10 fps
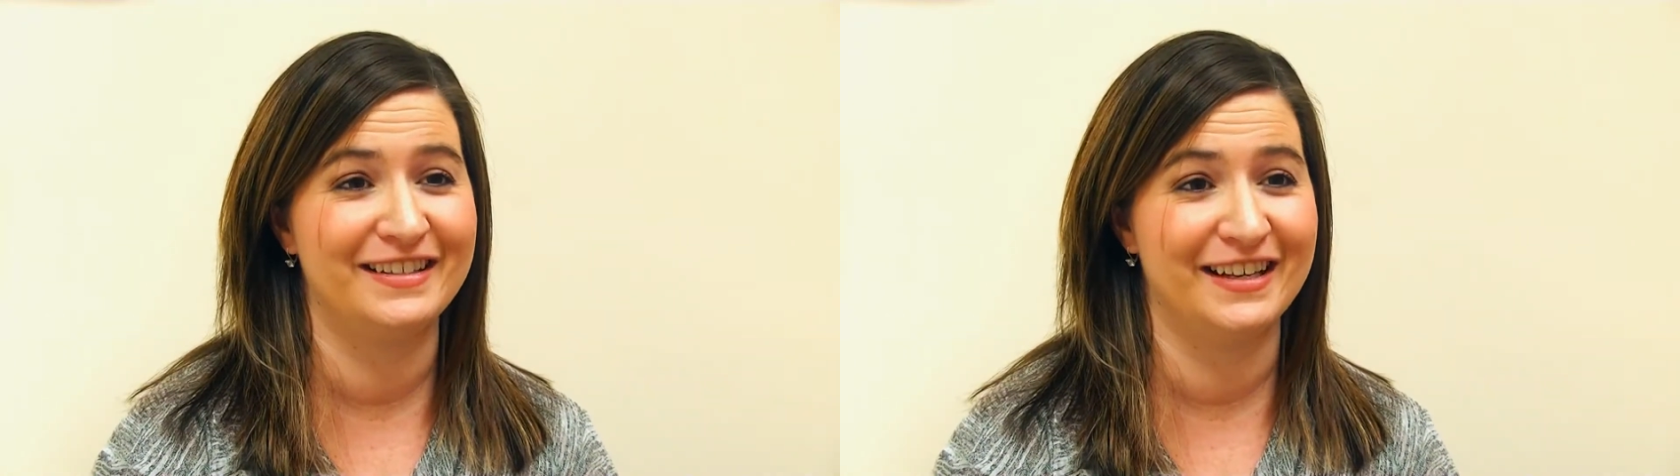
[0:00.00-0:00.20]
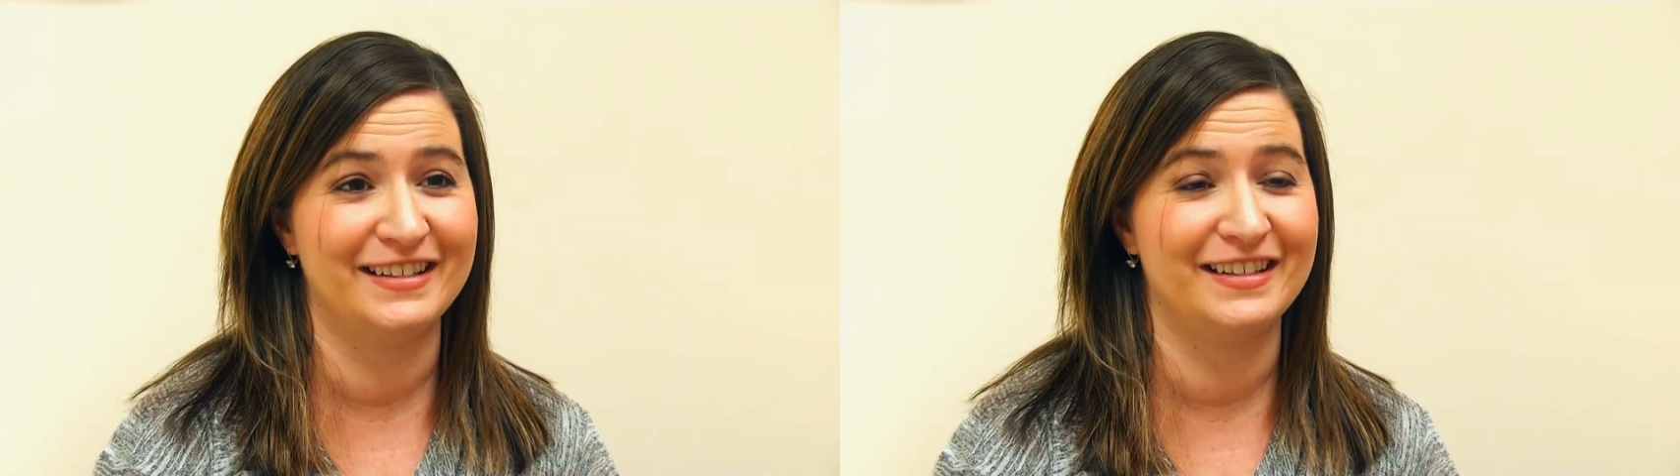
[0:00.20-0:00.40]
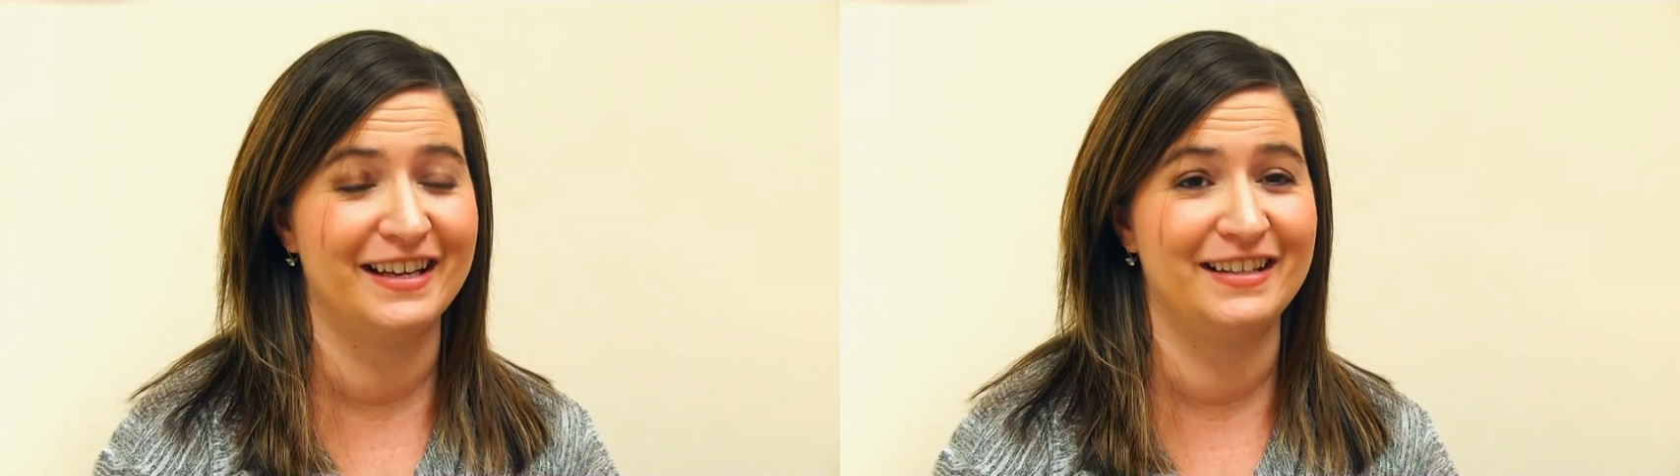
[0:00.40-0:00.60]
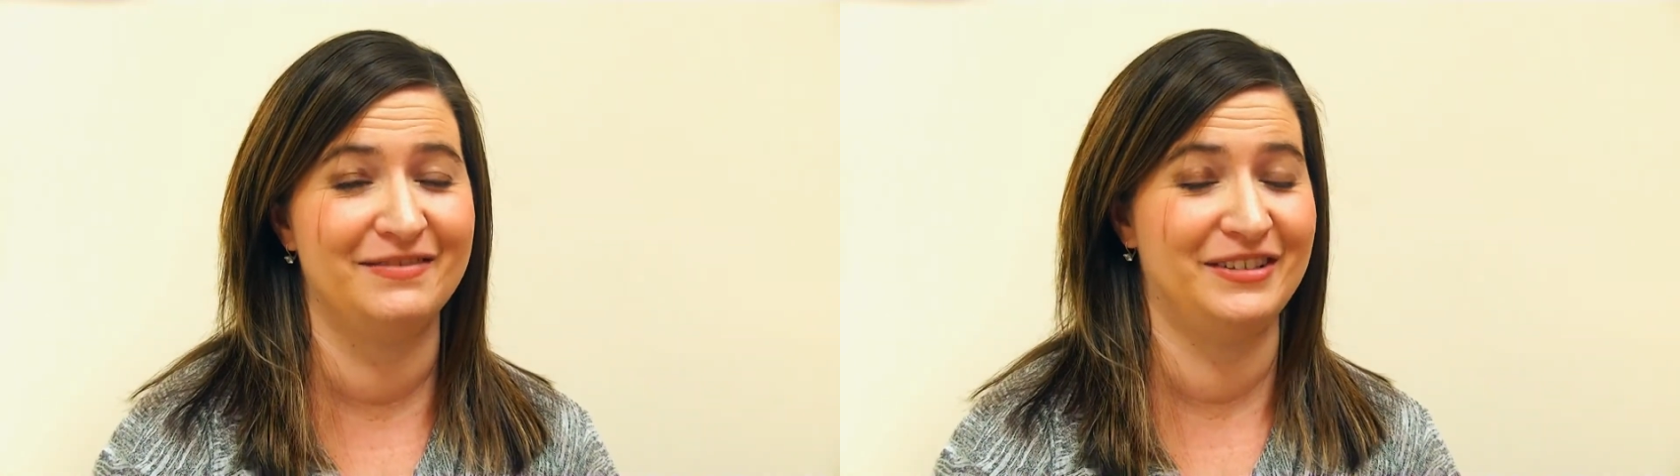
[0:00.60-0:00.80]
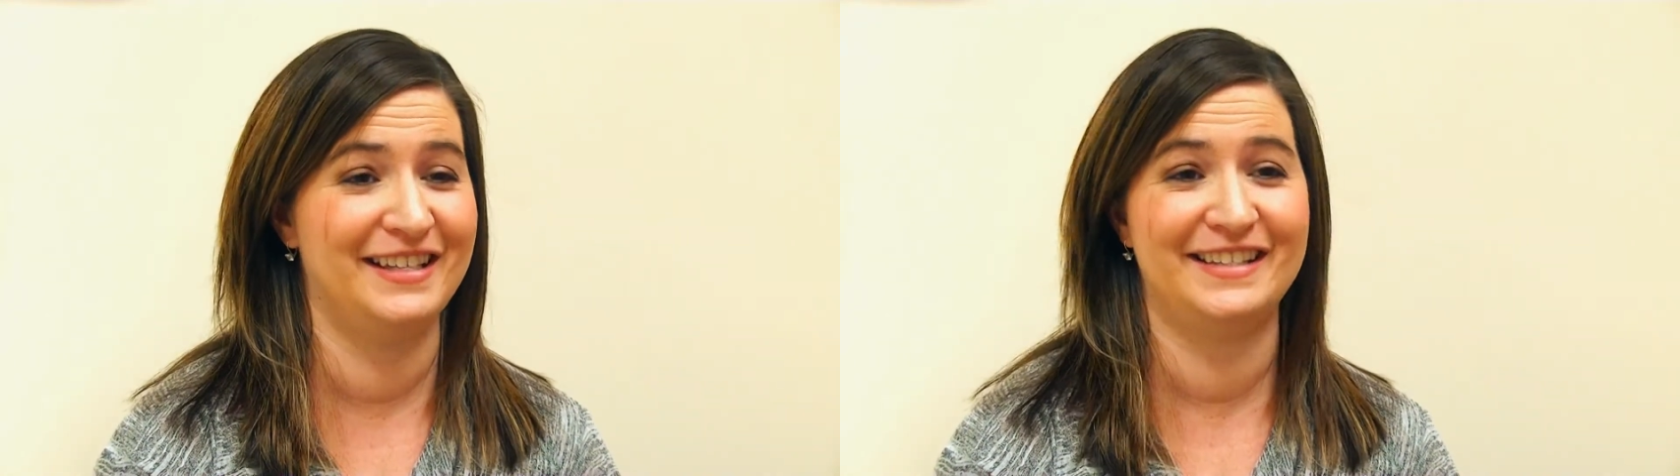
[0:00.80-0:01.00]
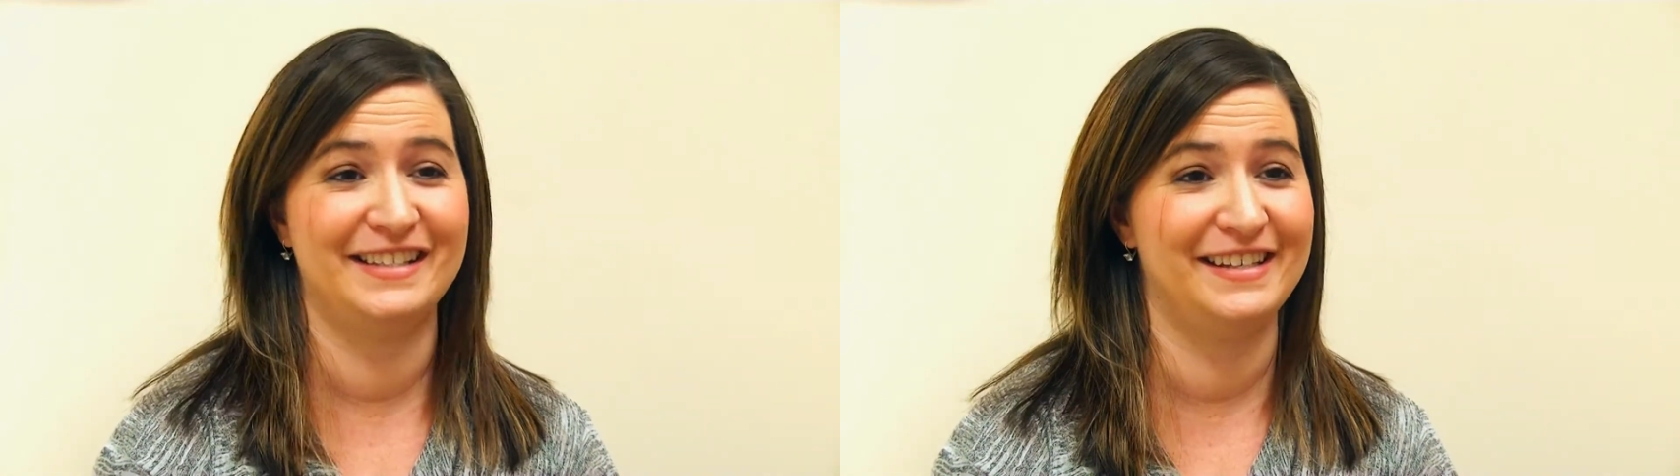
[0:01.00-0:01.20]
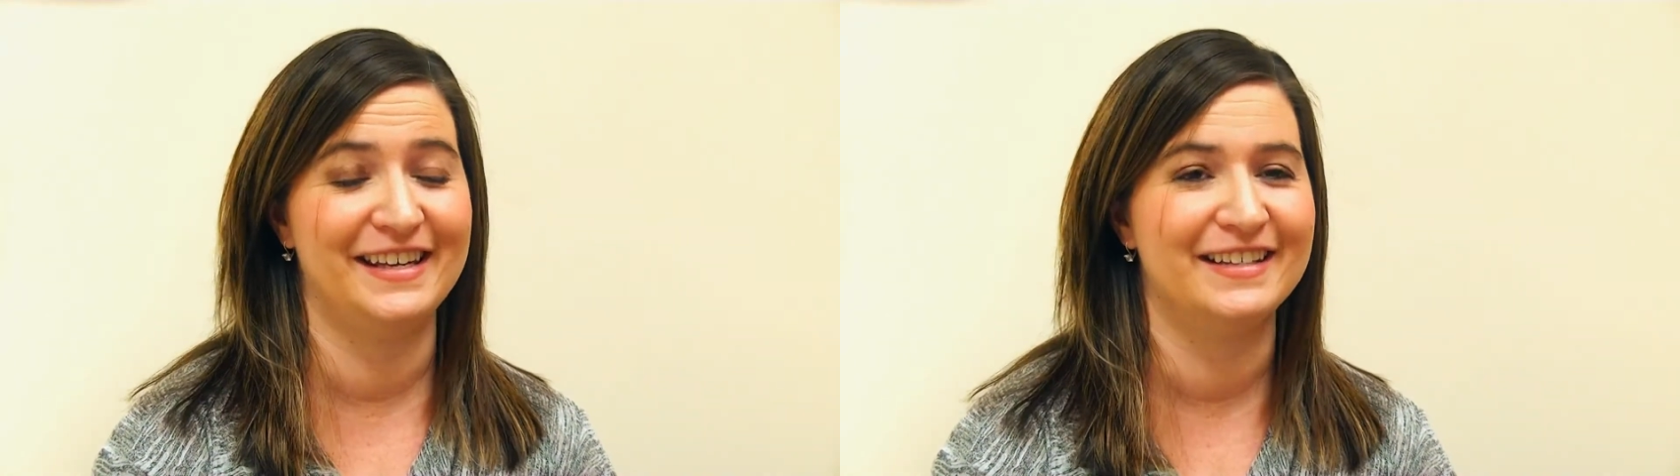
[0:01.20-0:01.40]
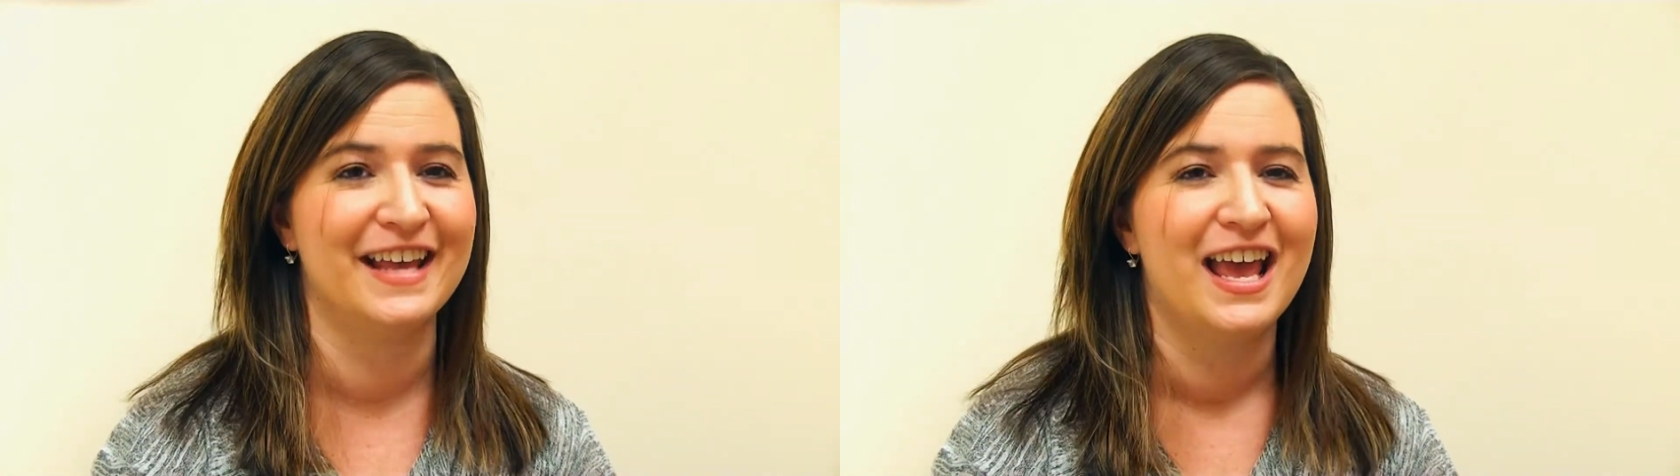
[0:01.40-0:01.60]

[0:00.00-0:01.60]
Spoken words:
It's with this disease.